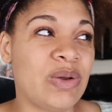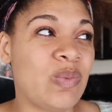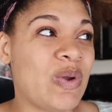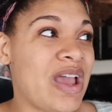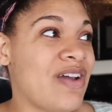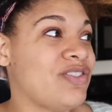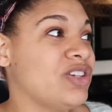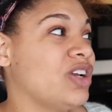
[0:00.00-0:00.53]
we
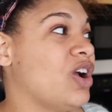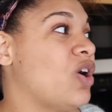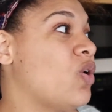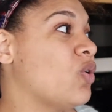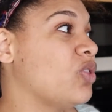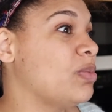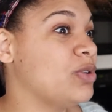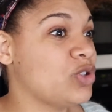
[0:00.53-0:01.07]
have to
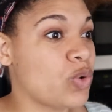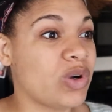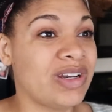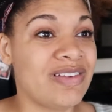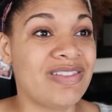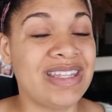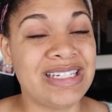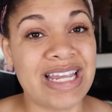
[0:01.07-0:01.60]
go the
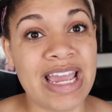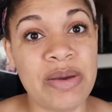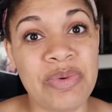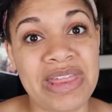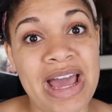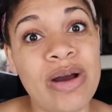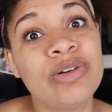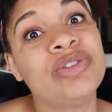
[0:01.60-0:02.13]
majority of the day
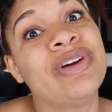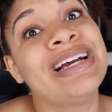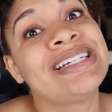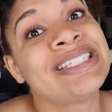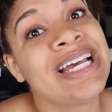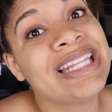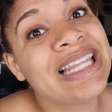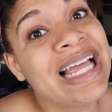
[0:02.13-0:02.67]
without direct
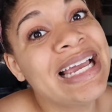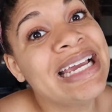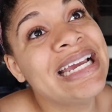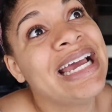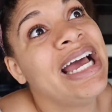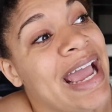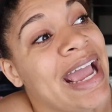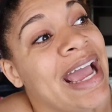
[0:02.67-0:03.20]

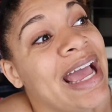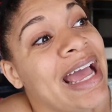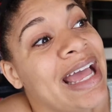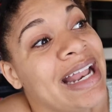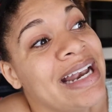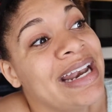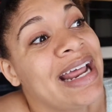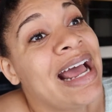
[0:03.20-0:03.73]
sunlight
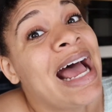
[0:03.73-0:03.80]
and